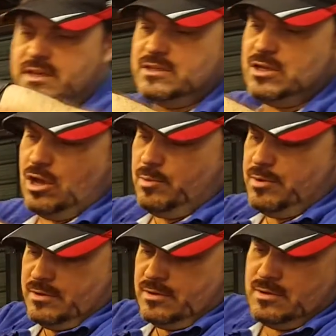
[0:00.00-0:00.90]
things
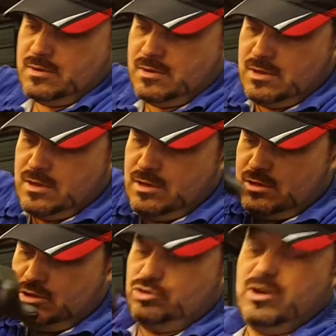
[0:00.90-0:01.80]
up,
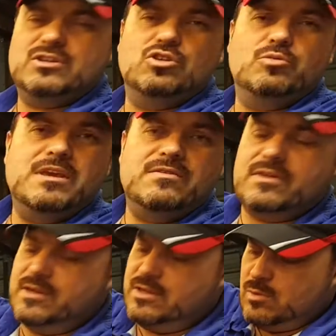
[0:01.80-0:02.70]
try and do them
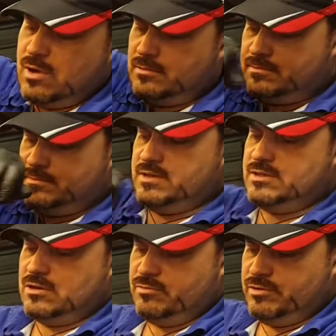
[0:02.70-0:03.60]
evenly as well. It
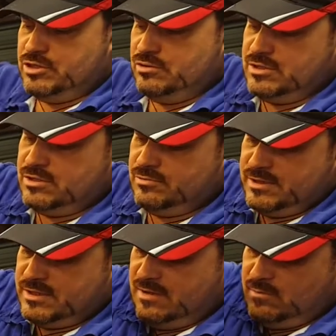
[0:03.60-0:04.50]
sort of reduces the
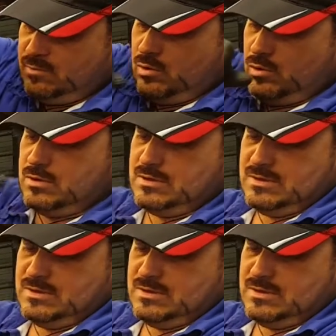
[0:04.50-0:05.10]
risk even more.